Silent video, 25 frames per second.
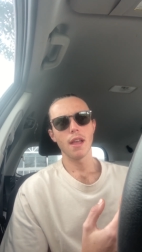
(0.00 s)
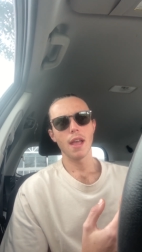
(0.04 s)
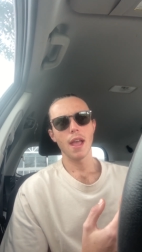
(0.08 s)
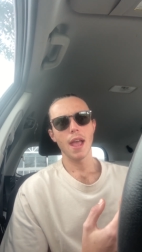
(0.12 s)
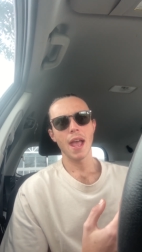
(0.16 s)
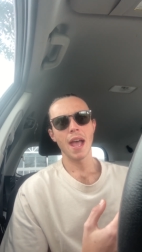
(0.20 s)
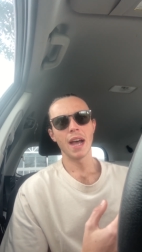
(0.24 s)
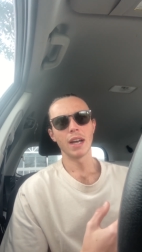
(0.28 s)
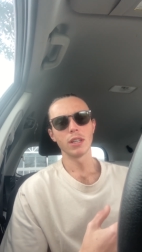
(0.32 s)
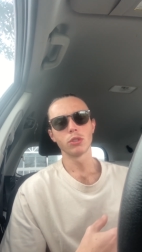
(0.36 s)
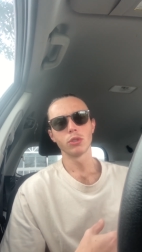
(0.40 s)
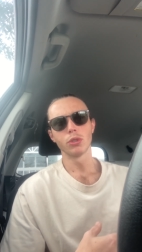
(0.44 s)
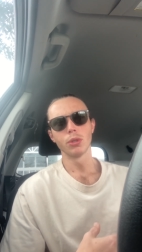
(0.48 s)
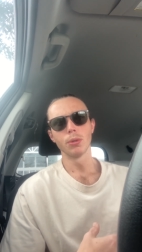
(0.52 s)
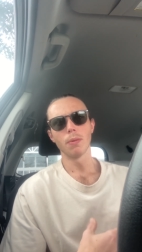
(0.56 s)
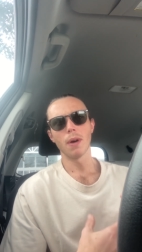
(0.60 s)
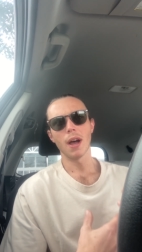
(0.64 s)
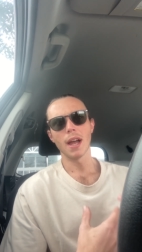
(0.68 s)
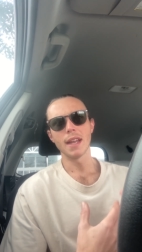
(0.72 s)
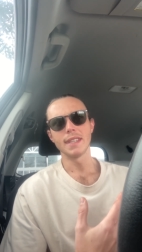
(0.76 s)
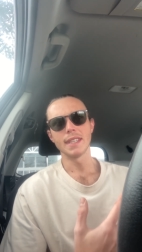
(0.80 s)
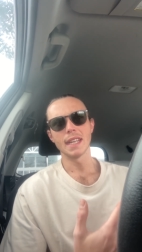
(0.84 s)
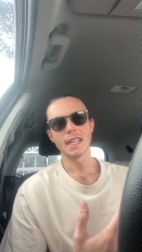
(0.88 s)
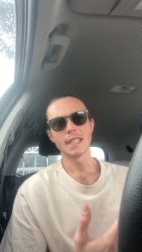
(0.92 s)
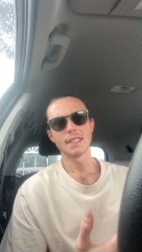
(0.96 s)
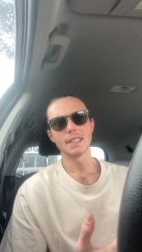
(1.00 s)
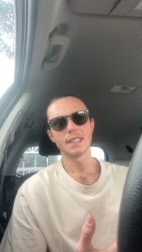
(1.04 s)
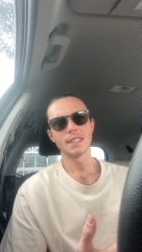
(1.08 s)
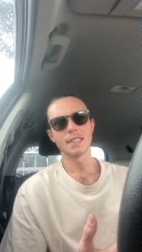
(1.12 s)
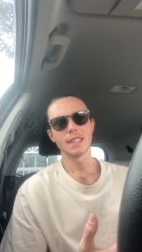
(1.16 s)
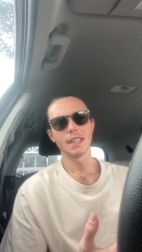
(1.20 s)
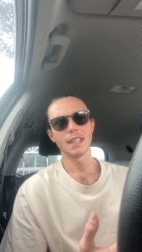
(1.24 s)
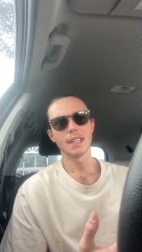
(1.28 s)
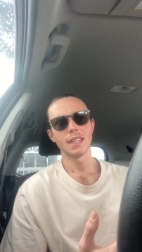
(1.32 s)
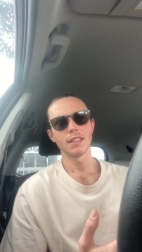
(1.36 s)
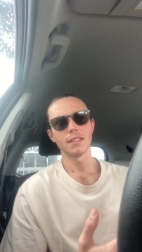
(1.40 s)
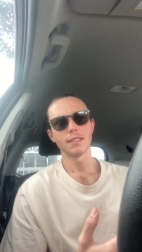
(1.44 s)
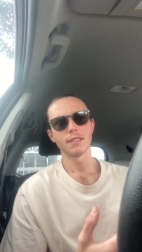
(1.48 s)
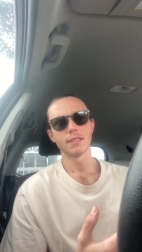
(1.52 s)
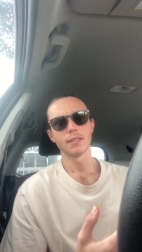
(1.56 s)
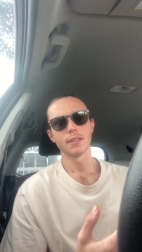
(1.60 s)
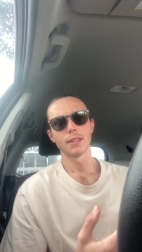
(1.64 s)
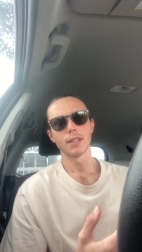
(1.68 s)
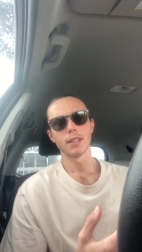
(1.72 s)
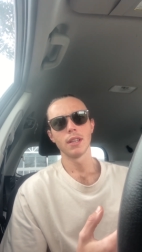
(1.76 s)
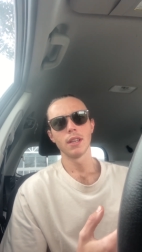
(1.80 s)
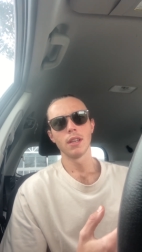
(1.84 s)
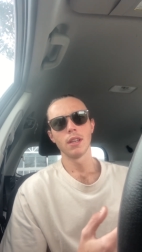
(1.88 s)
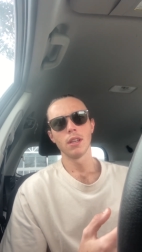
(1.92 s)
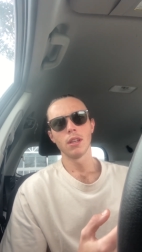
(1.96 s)
our true identity,
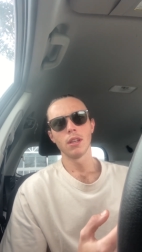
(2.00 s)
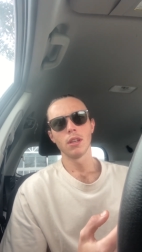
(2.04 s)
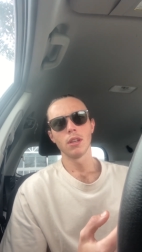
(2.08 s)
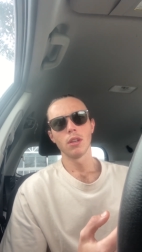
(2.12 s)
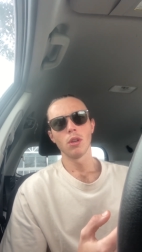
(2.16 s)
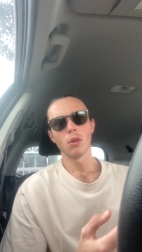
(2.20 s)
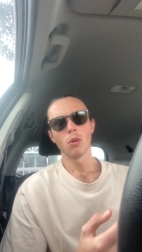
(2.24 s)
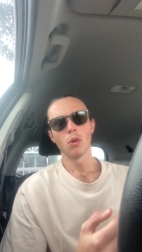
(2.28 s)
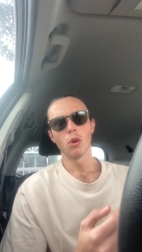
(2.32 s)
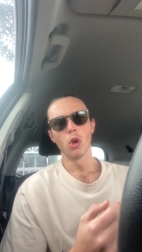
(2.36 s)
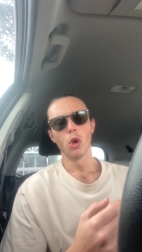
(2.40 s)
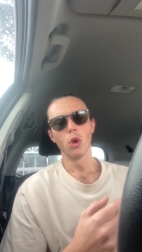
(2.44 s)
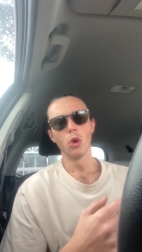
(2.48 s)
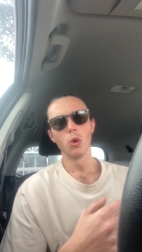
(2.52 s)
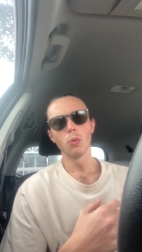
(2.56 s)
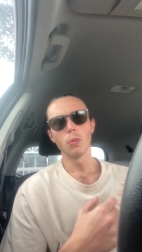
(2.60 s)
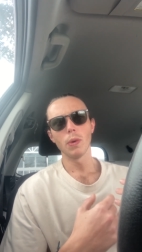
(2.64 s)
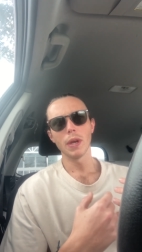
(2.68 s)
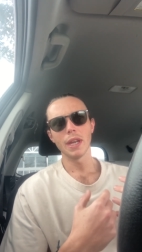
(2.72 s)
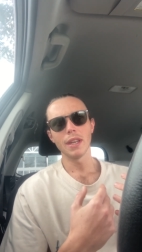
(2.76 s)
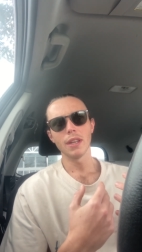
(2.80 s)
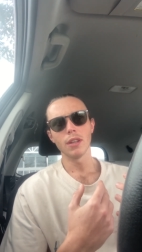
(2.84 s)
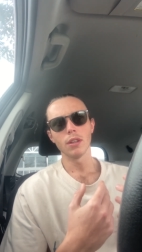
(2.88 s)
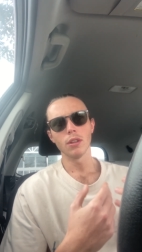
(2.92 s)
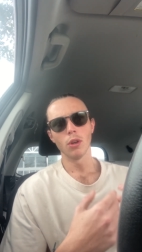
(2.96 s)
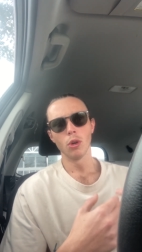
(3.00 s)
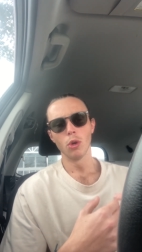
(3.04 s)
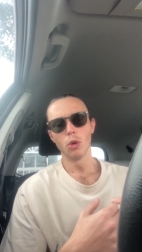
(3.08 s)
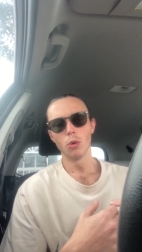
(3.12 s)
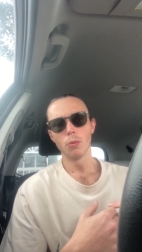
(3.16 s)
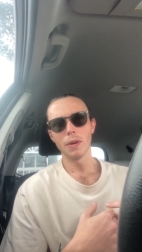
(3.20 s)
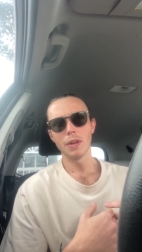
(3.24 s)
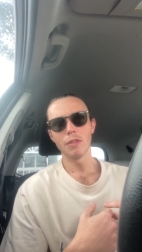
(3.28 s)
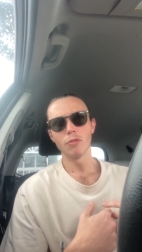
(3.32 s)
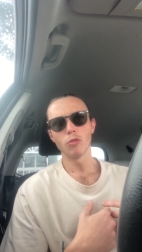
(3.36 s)
who we who we